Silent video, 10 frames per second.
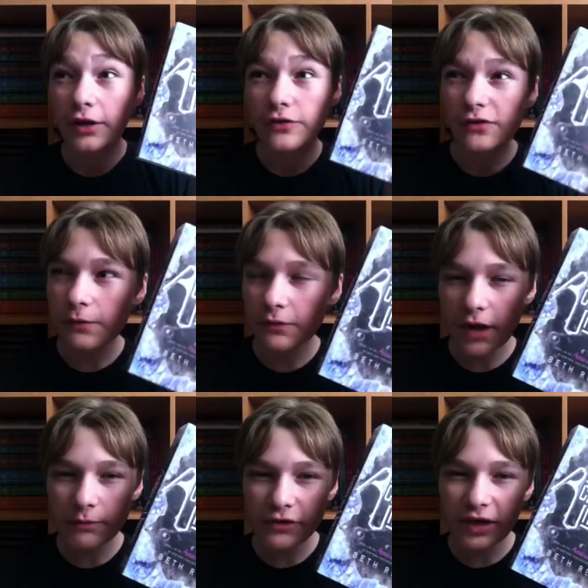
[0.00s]

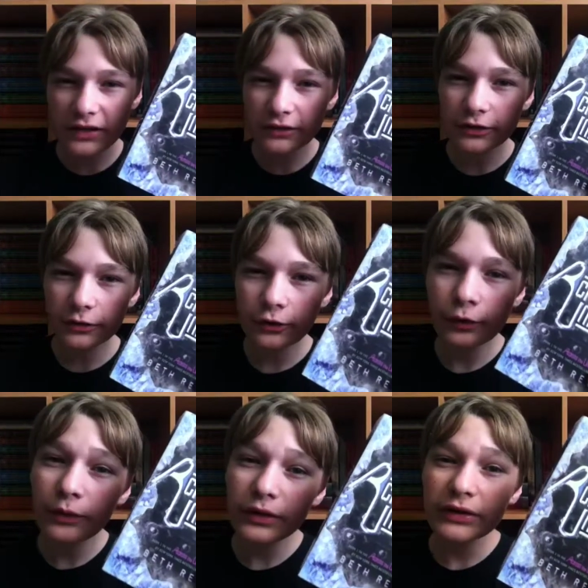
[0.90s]
sometimes it got a little
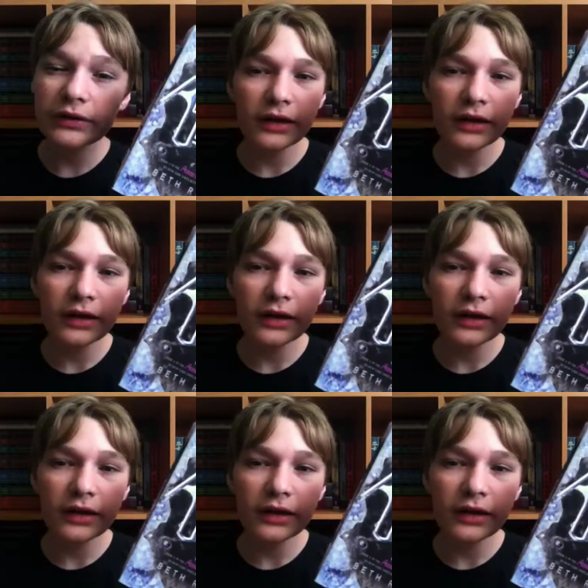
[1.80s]
annoying.